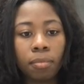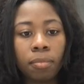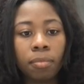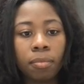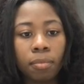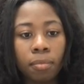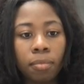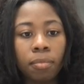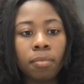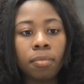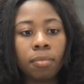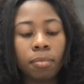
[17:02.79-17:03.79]

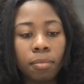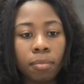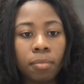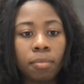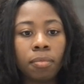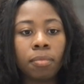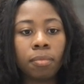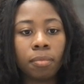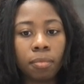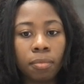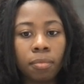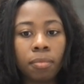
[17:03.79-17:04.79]

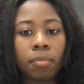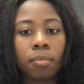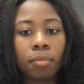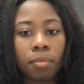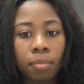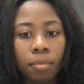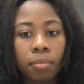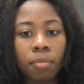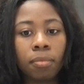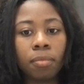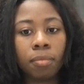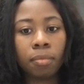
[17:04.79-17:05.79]

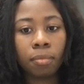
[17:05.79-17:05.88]
(not speaking)